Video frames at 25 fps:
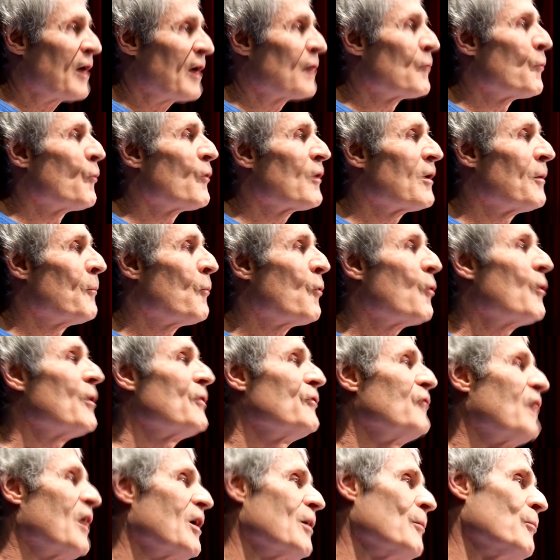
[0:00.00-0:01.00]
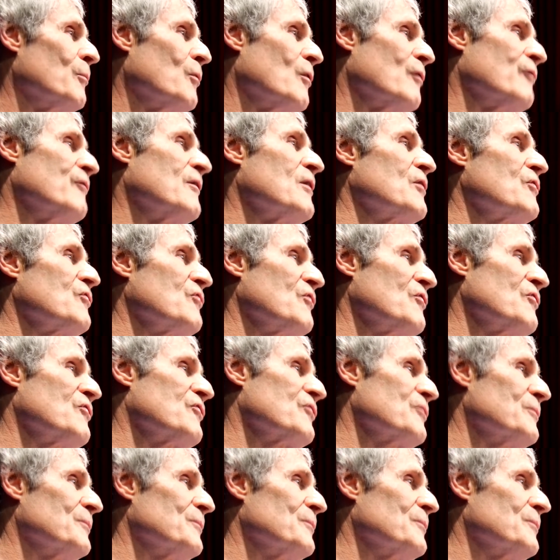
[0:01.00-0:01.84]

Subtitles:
one or more indictable offenses